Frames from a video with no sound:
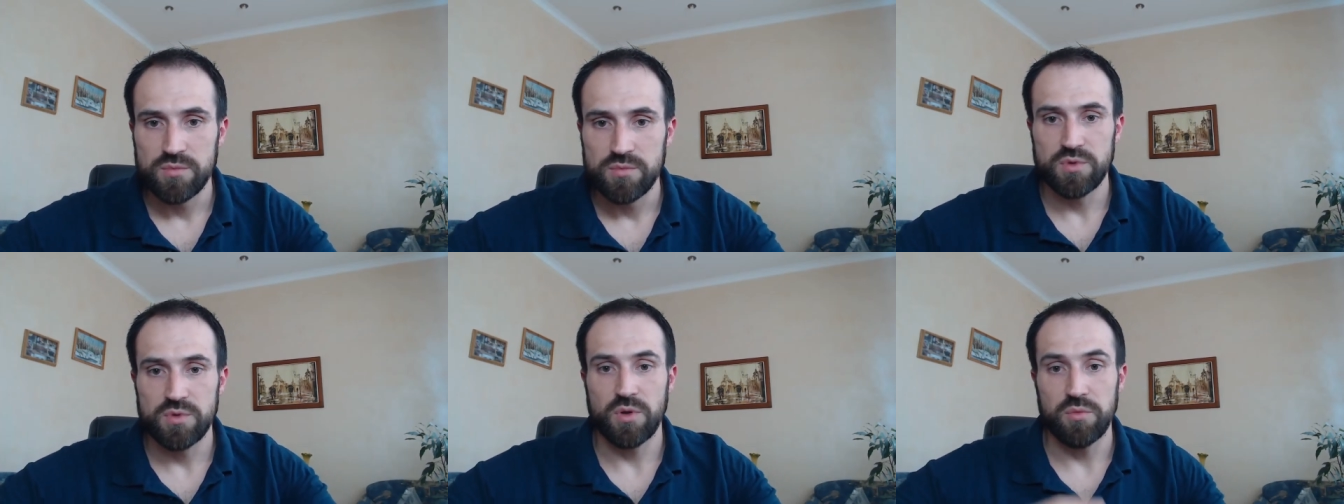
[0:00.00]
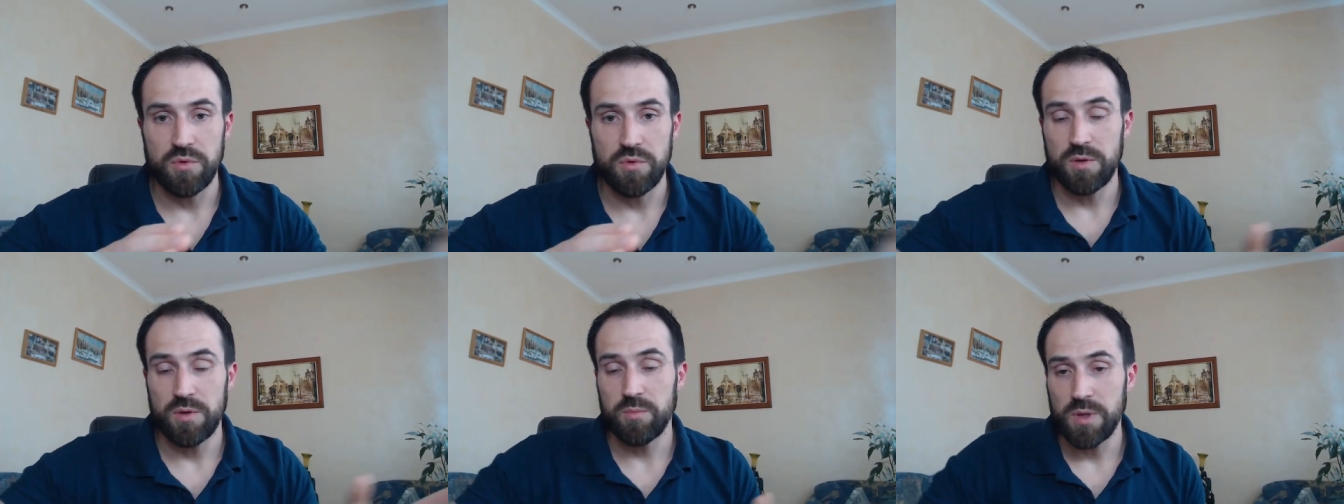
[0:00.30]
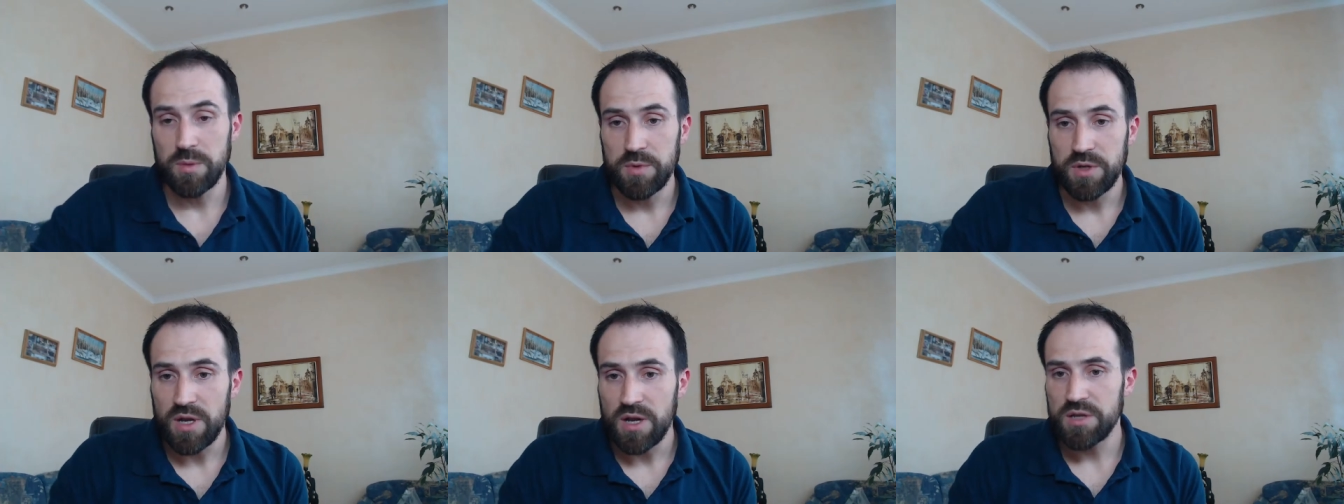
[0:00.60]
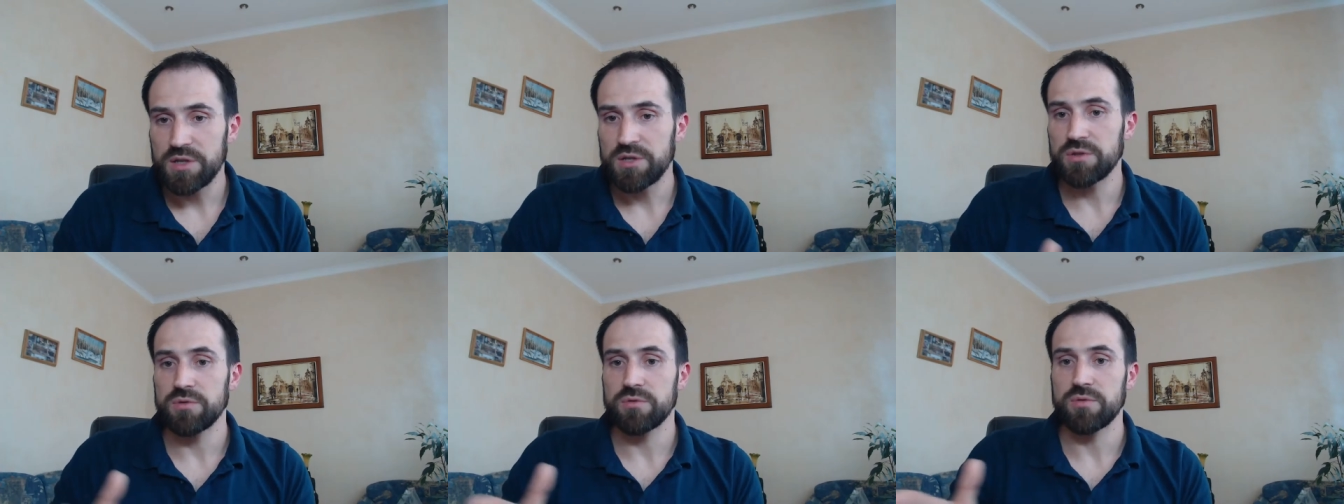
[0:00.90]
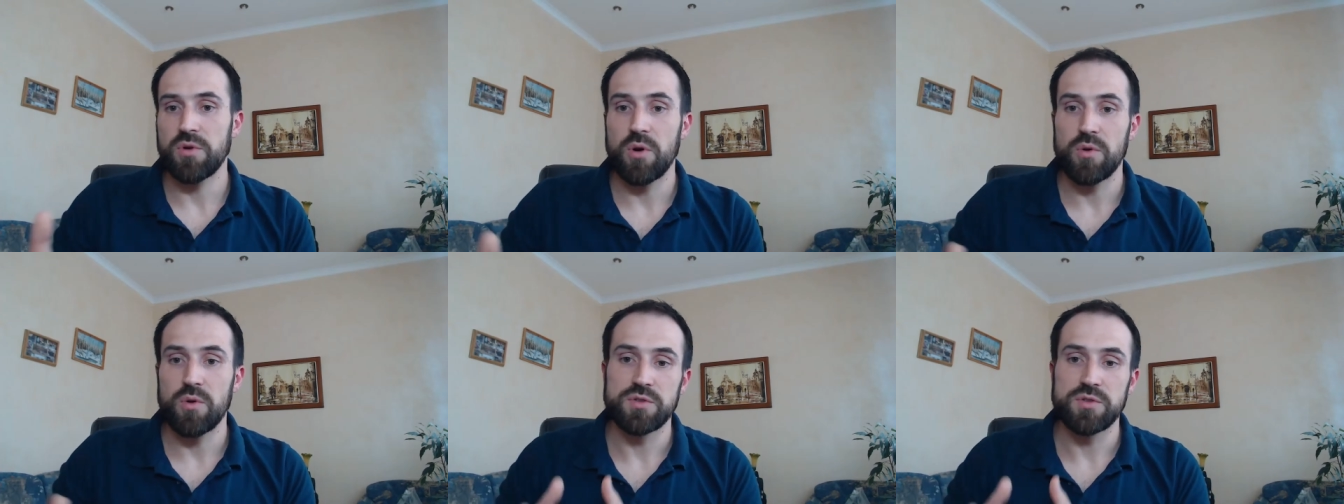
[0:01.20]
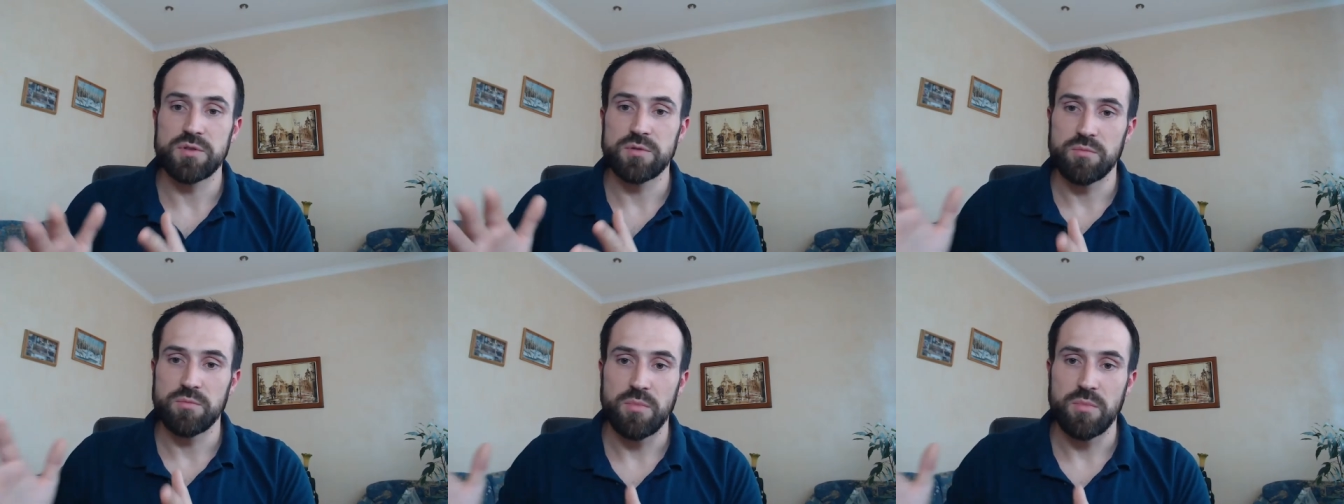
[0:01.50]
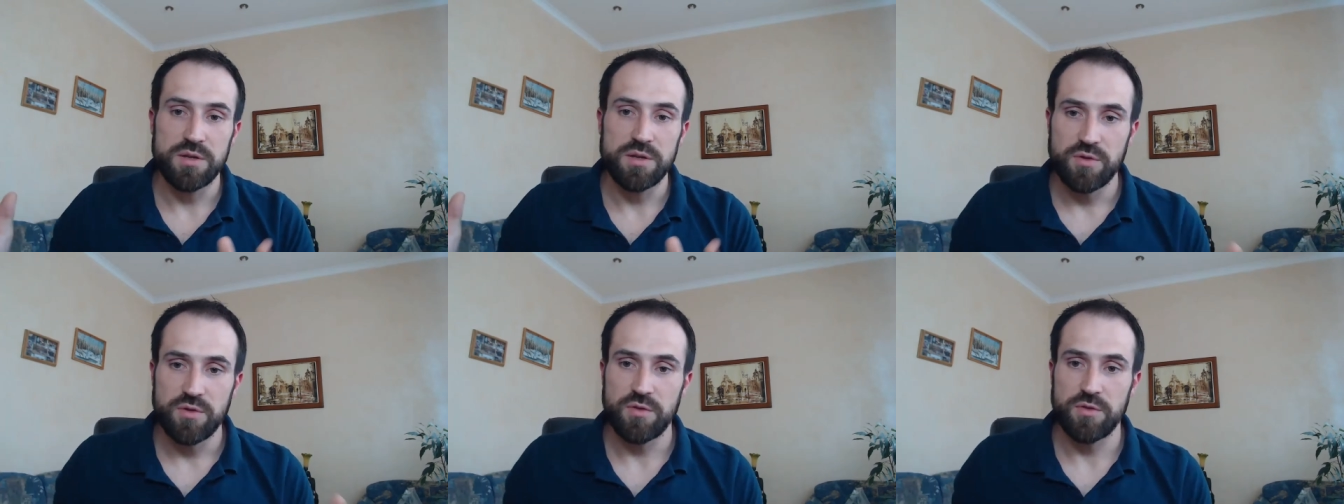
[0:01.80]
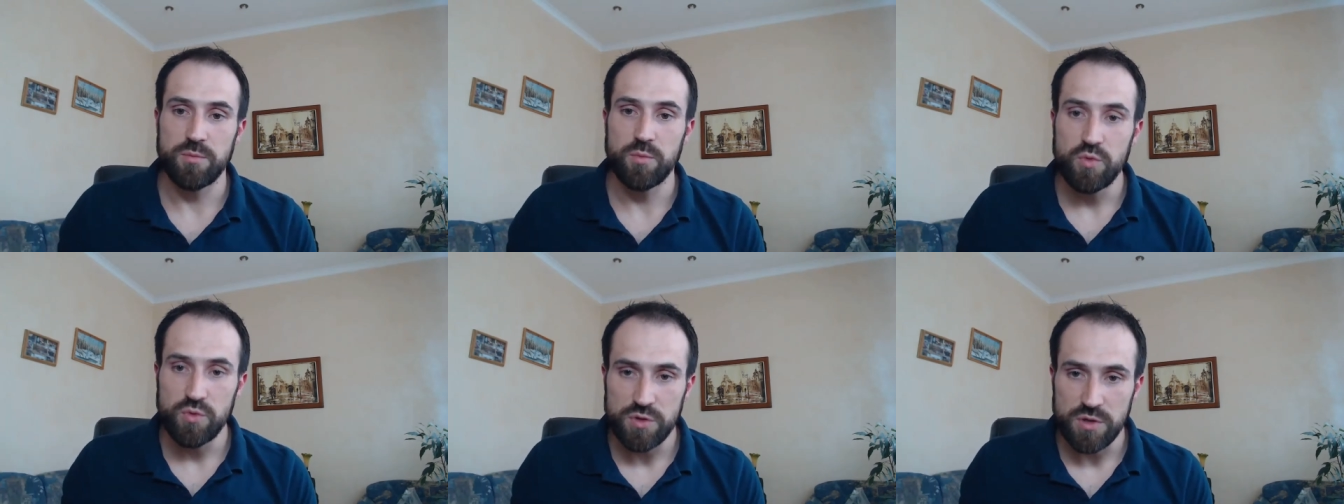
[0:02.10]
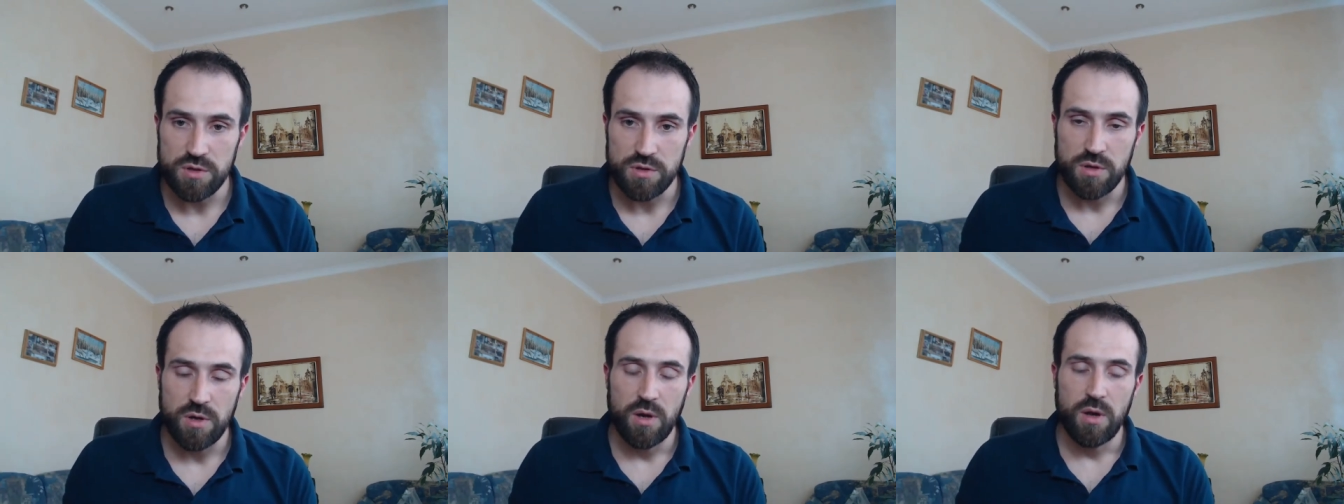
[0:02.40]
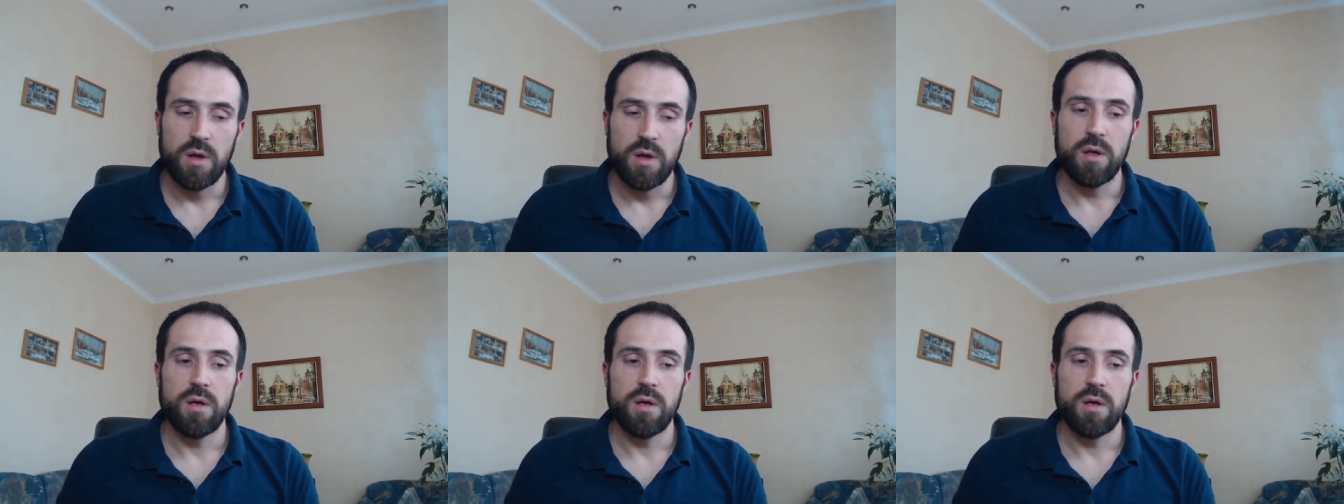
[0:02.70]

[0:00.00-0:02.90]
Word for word: So implementation goes much smoother.